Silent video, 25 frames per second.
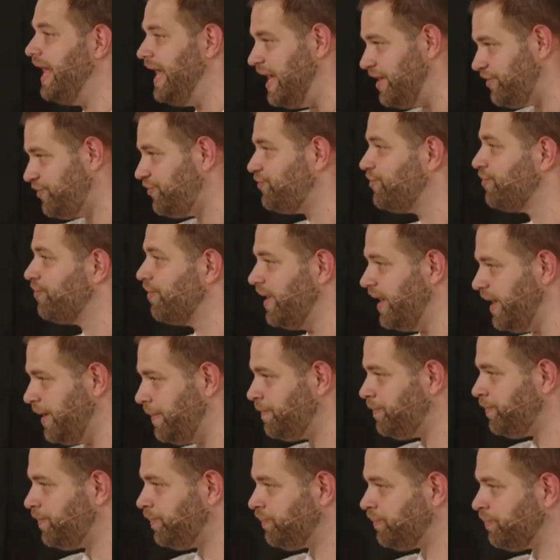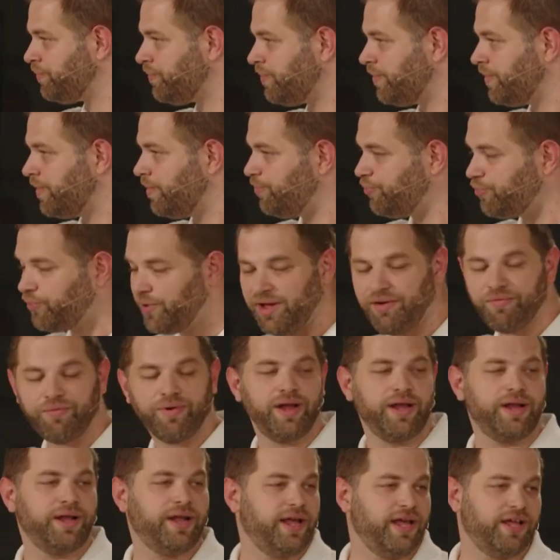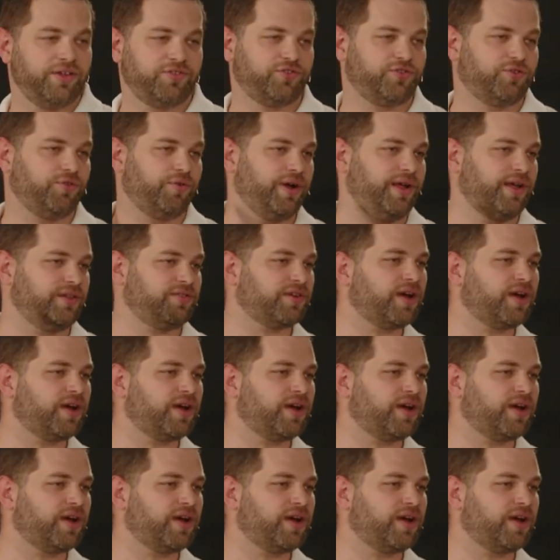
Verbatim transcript: history. Pre written history.